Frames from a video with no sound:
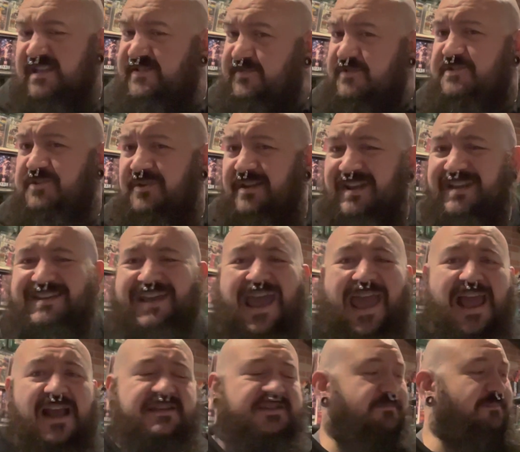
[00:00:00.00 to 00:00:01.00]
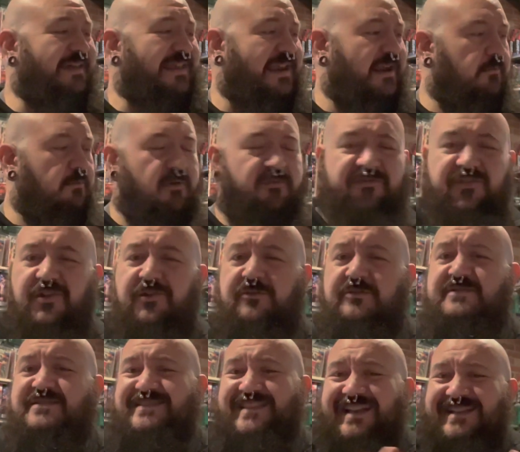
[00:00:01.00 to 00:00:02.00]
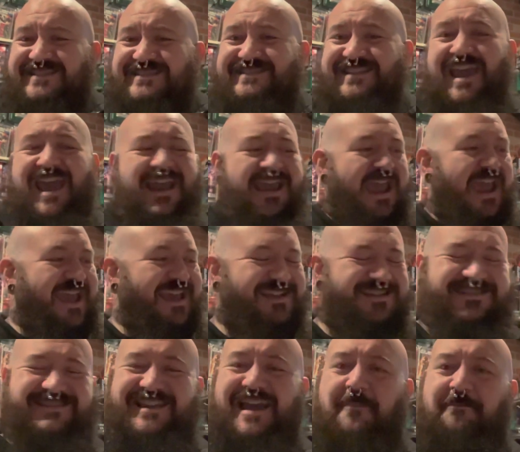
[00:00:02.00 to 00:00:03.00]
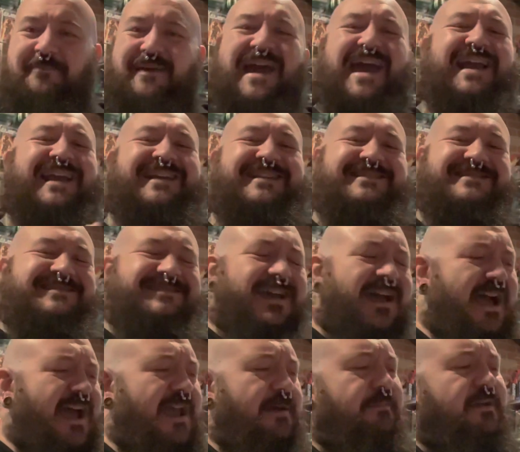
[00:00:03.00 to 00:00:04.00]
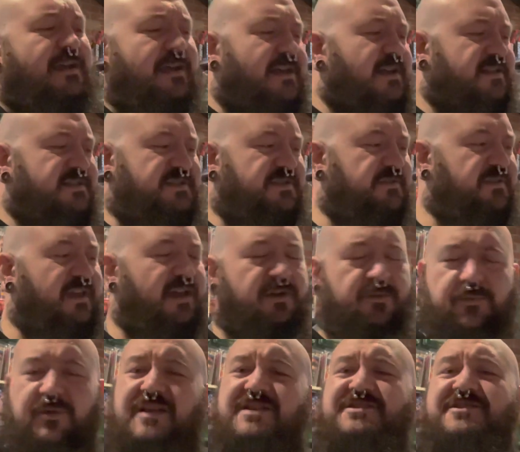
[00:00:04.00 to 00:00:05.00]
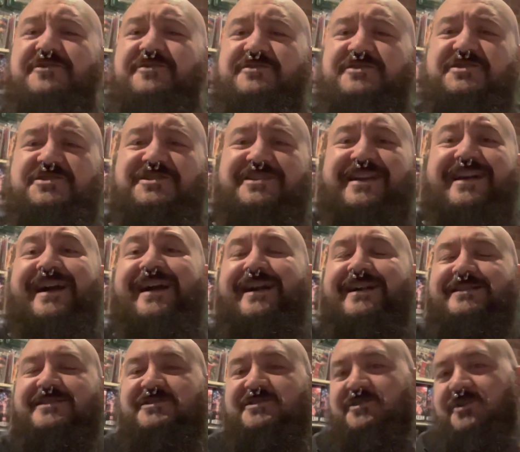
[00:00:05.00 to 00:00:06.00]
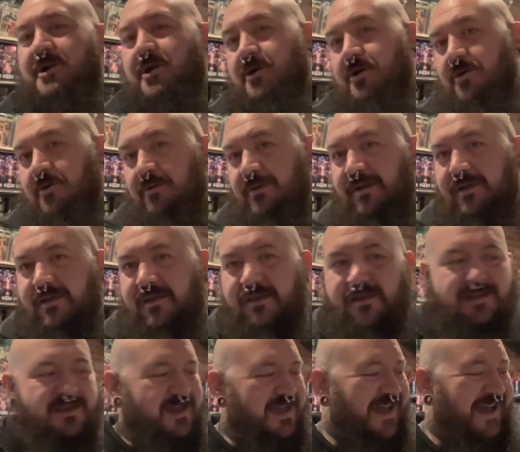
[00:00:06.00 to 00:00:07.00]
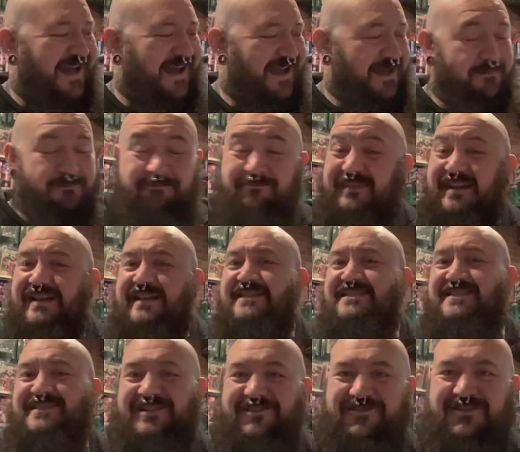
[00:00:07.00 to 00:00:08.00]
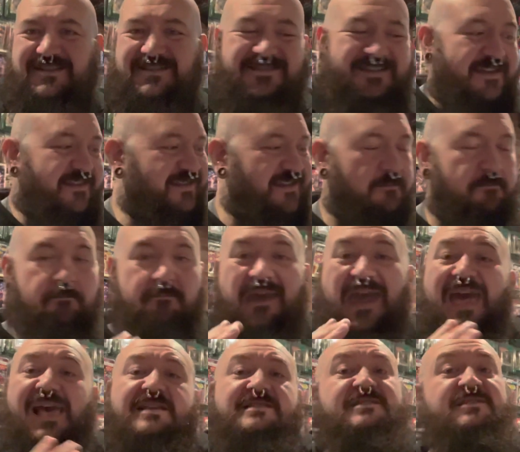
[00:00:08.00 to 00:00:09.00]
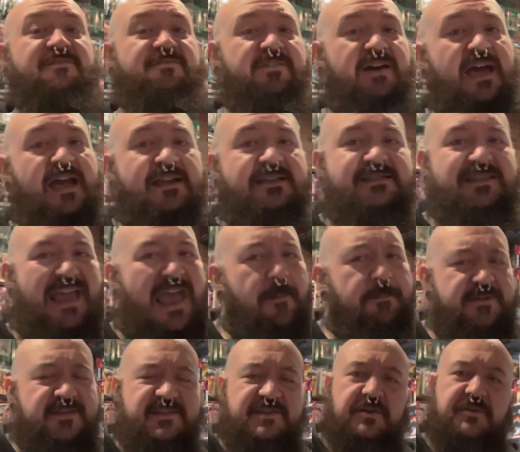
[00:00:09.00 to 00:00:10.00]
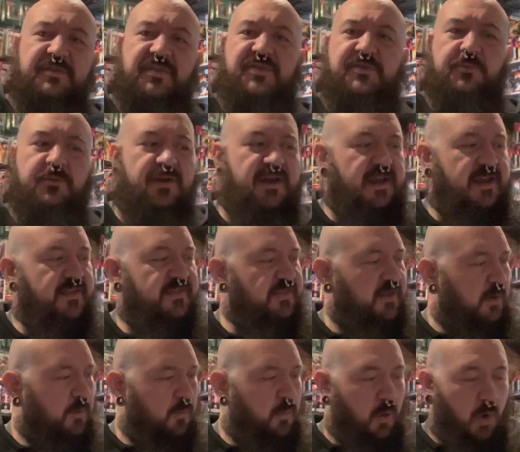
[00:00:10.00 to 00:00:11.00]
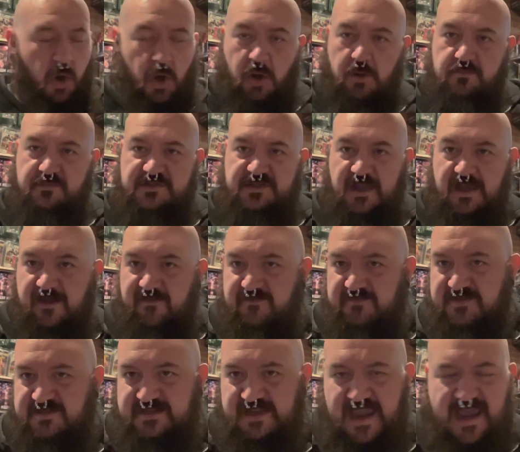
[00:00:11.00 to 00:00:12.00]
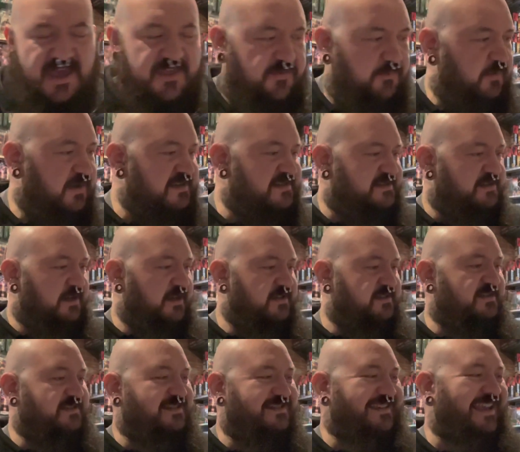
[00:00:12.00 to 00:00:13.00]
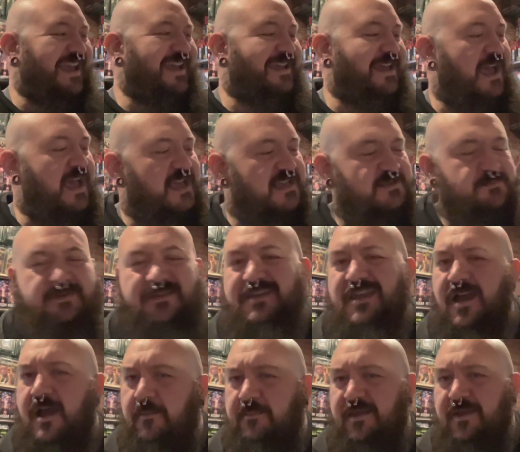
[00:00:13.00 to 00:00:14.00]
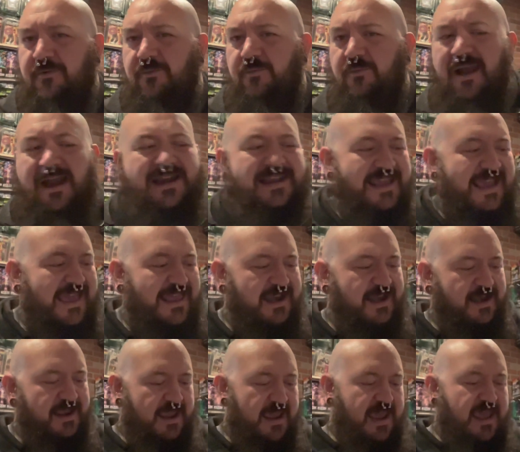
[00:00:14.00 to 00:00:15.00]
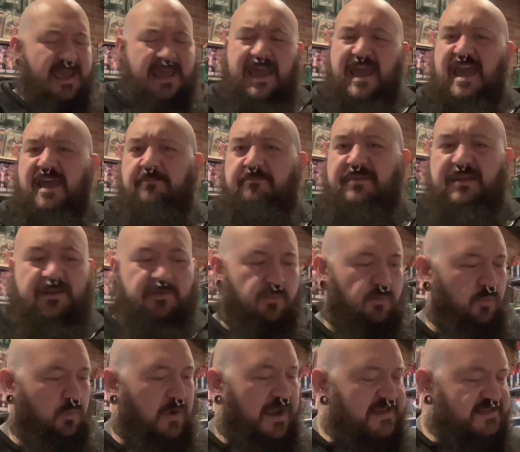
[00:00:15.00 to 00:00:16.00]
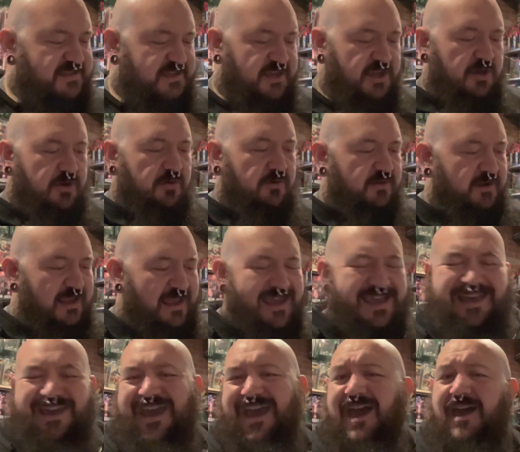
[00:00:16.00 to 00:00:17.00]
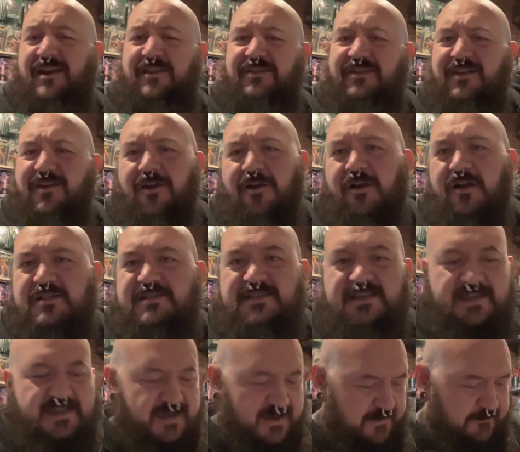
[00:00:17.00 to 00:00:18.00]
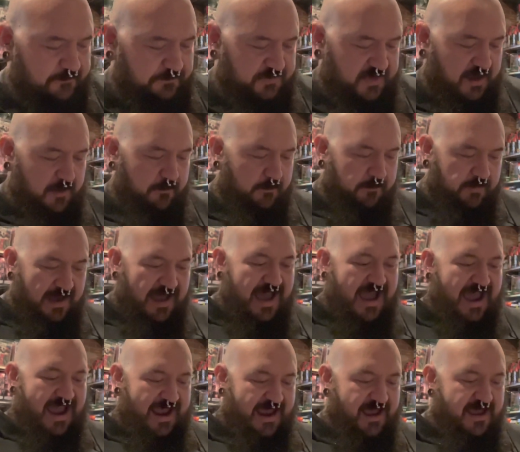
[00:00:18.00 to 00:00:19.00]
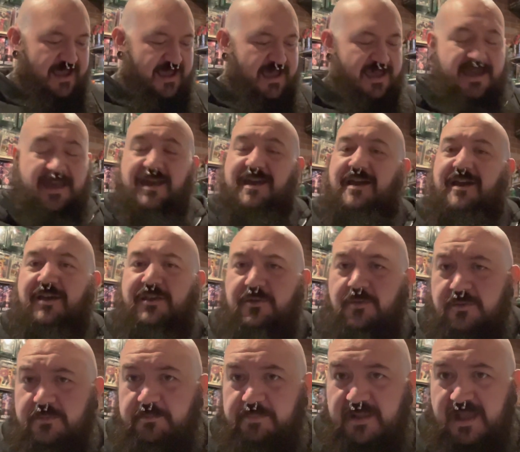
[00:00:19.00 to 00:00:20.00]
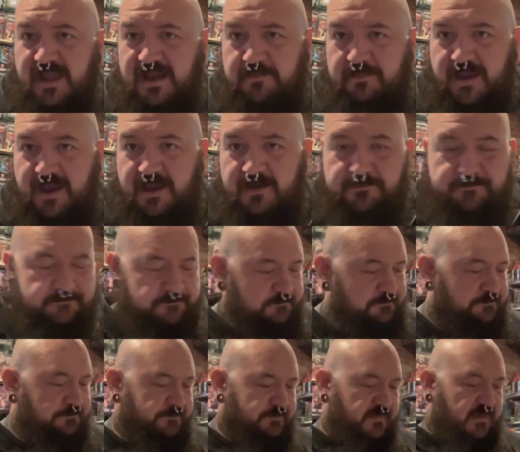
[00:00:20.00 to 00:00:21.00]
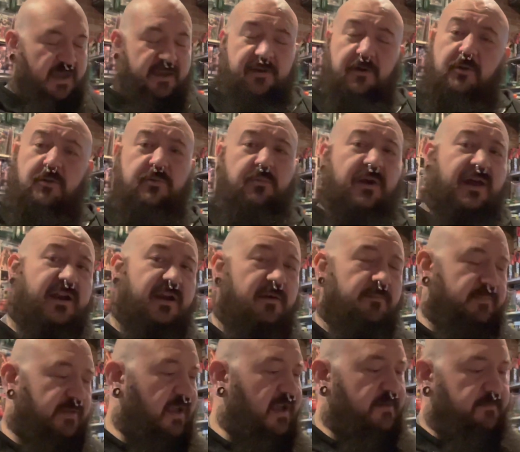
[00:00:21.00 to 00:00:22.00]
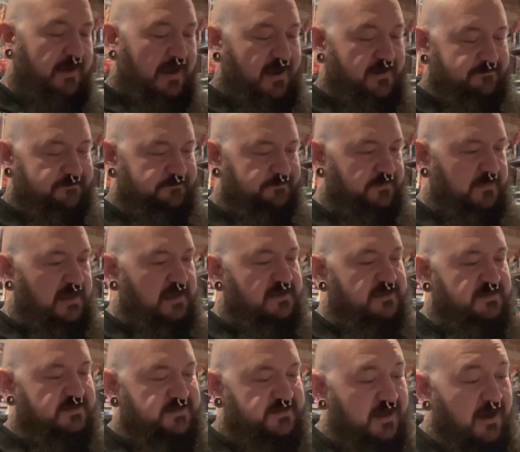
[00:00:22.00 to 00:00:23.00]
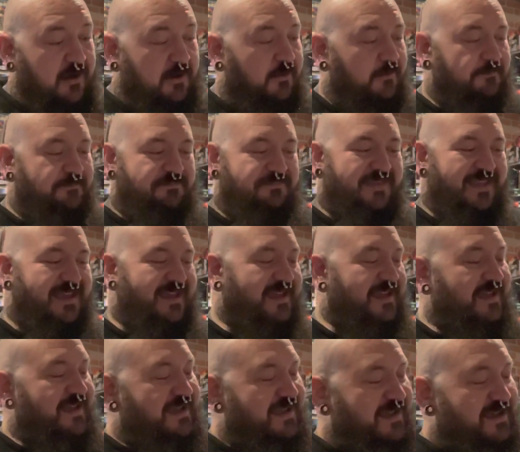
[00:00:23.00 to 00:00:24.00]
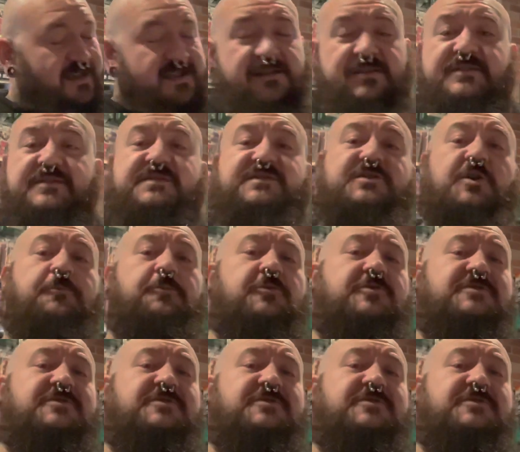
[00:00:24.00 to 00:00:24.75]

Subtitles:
for tuning into Action Media Reviews. Let's take a step back in time to the original G.I. Joe miniseries, The Mass Device, Episode 3, The Worms of Death. We saw Snake Eyes become irradiated and be rescued out in the Arctic by an old blind man, an old white-haired blind man. So, Super